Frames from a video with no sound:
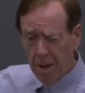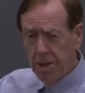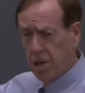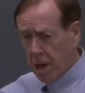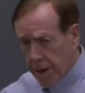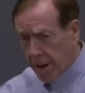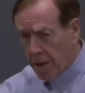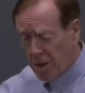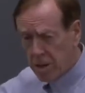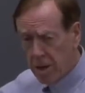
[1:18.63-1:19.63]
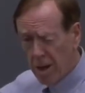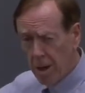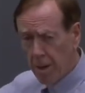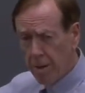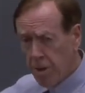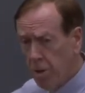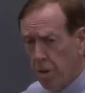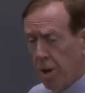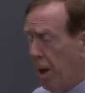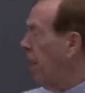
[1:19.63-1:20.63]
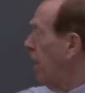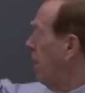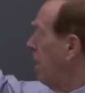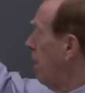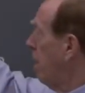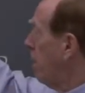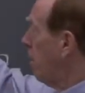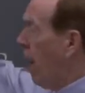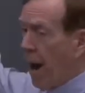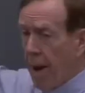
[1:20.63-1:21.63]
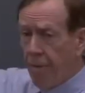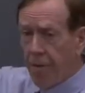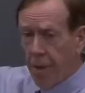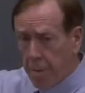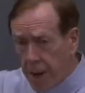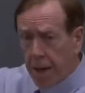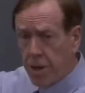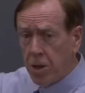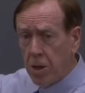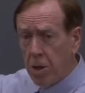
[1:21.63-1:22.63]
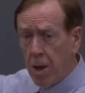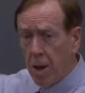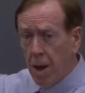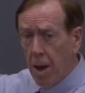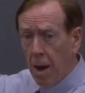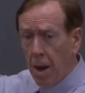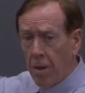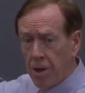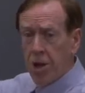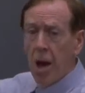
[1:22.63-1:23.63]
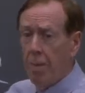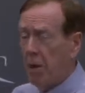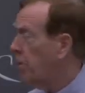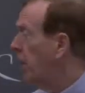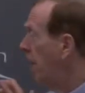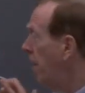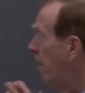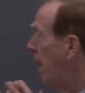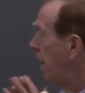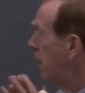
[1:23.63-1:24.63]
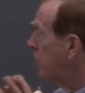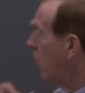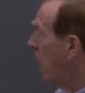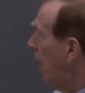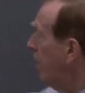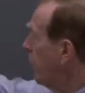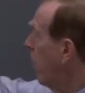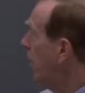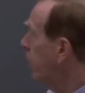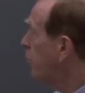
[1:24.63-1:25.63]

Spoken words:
these letters, to the graph, the picture, the geometry. So I've drawn